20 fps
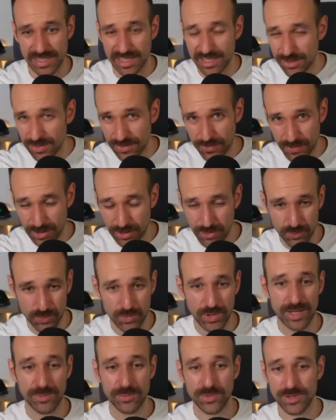Are you a fan of
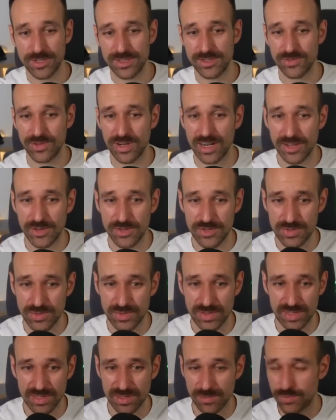breakpoints or are you
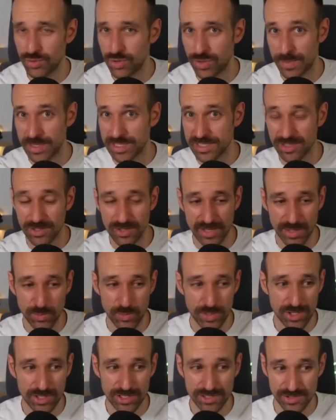doing the poor man's logging
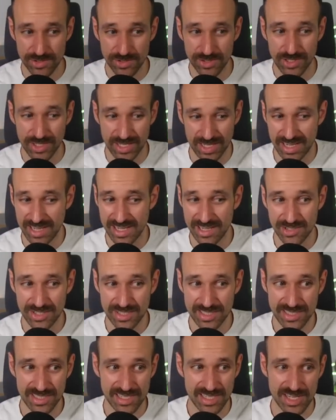with console log? I
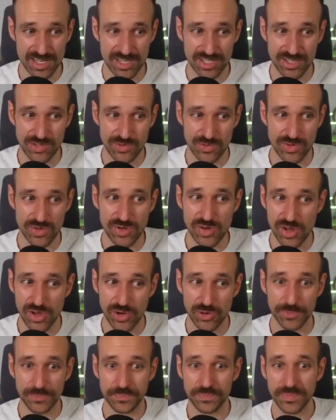honestly don't know.